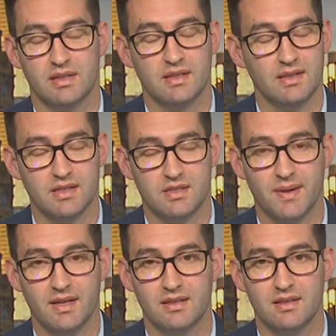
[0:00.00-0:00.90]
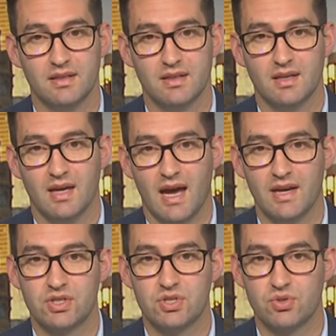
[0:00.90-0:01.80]
It's been an
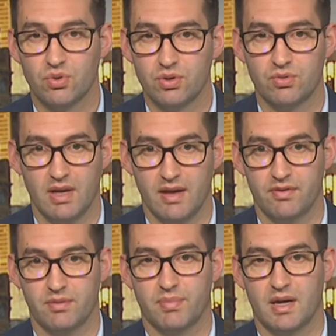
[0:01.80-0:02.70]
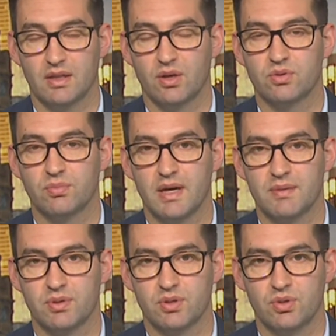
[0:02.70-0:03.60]
extraordinary effort by local
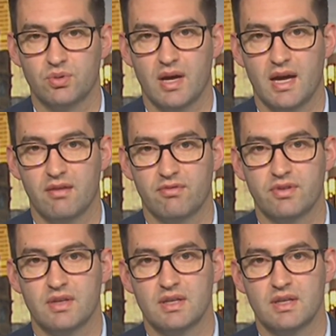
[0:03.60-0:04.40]
people who have